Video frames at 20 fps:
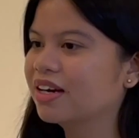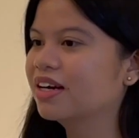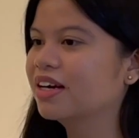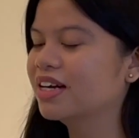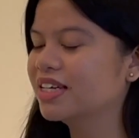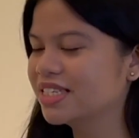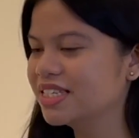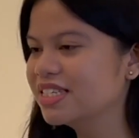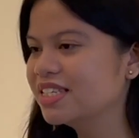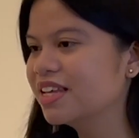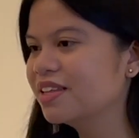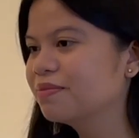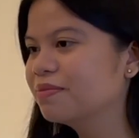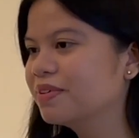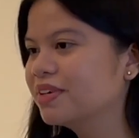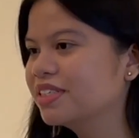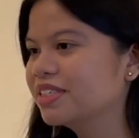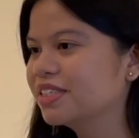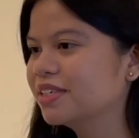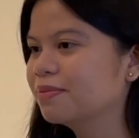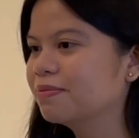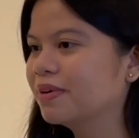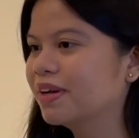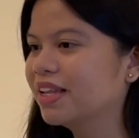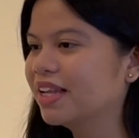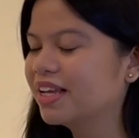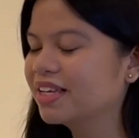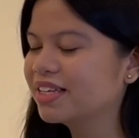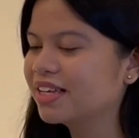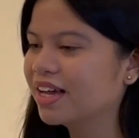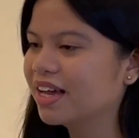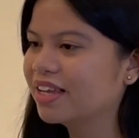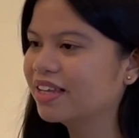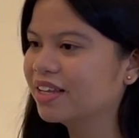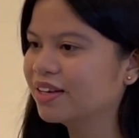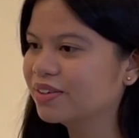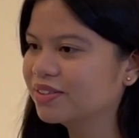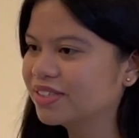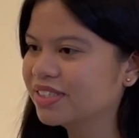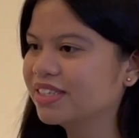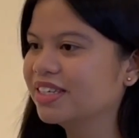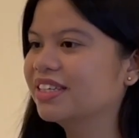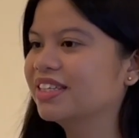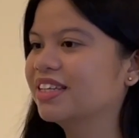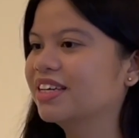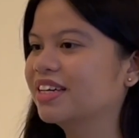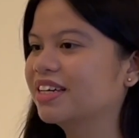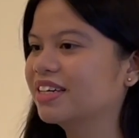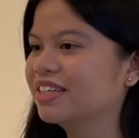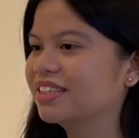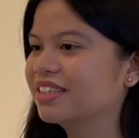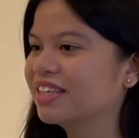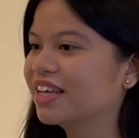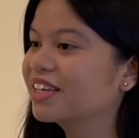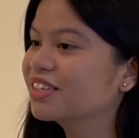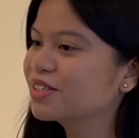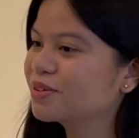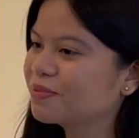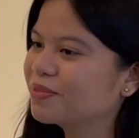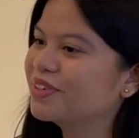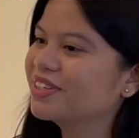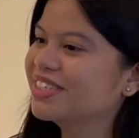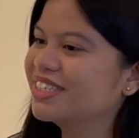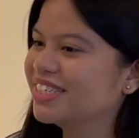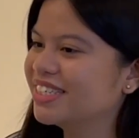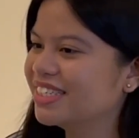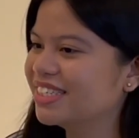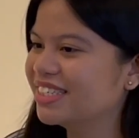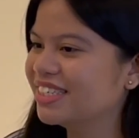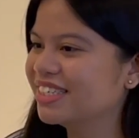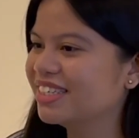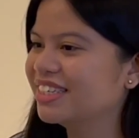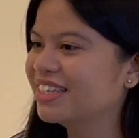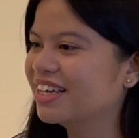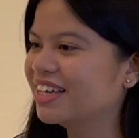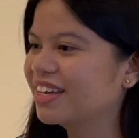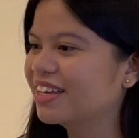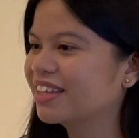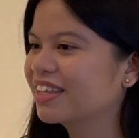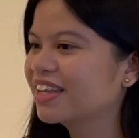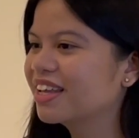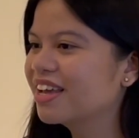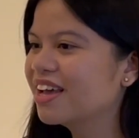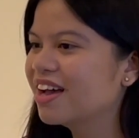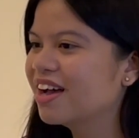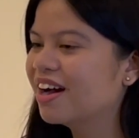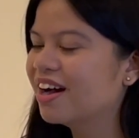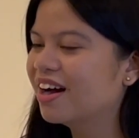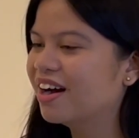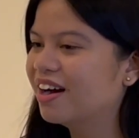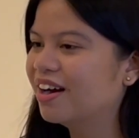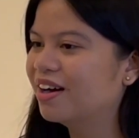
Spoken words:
our assistant principal, announced in the tech support GC that